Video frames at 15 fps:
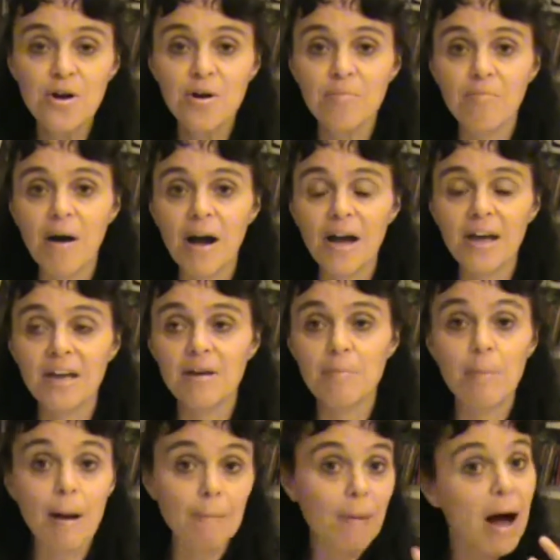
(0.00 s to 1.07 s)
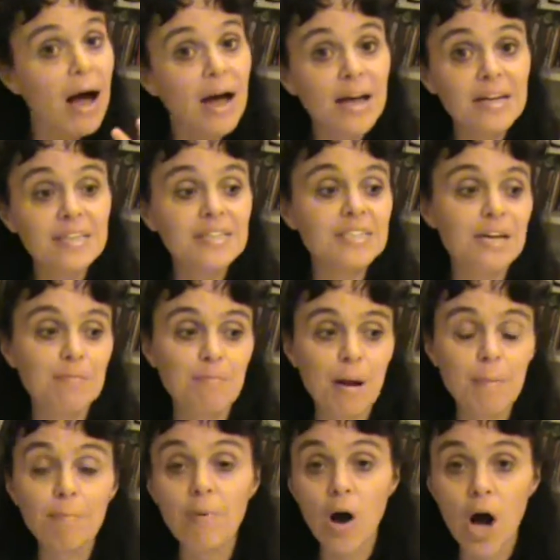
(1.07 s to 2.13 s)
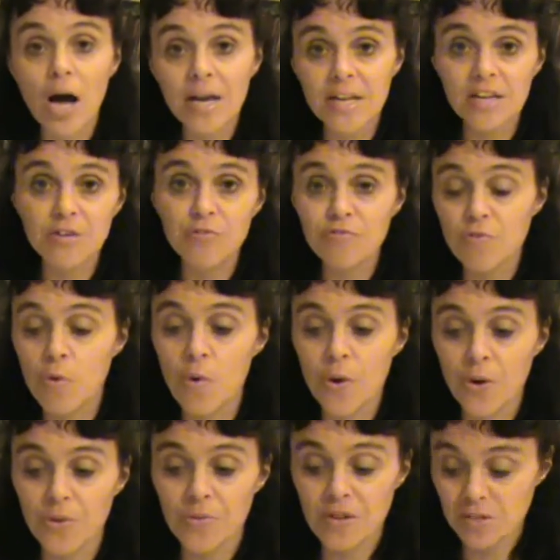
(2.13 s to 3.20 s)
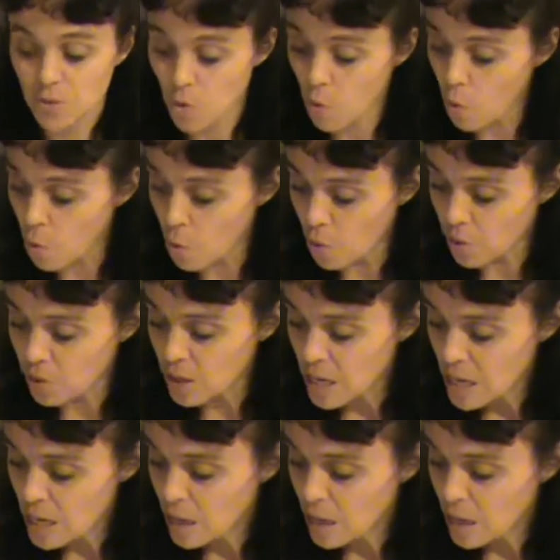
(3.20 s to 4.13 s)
my my mind and my body for this whole